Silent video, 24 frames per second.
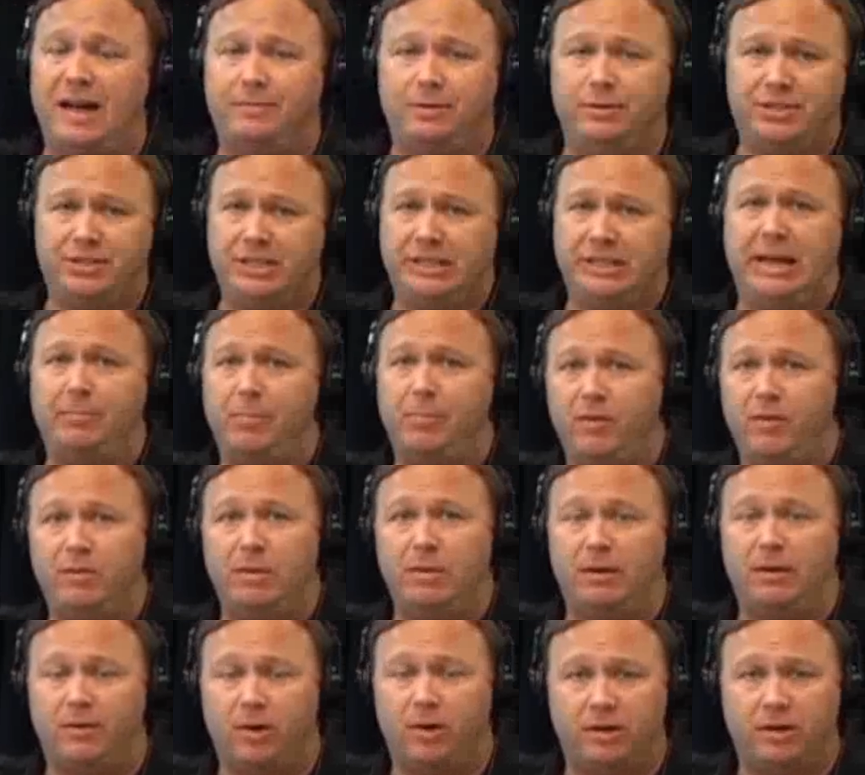I haven't seen that movie,
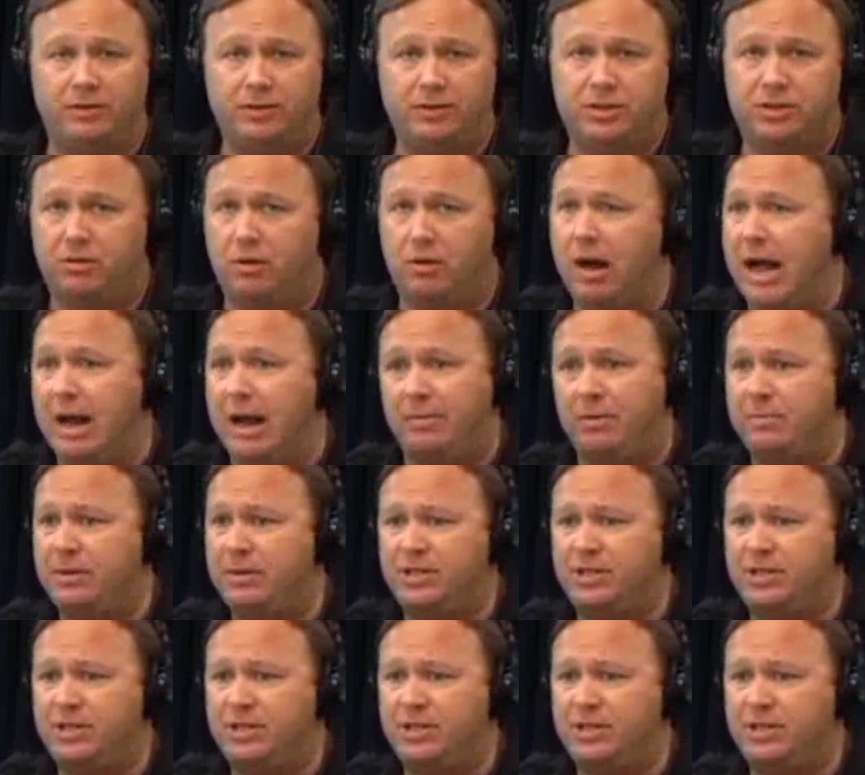but I've heard it described.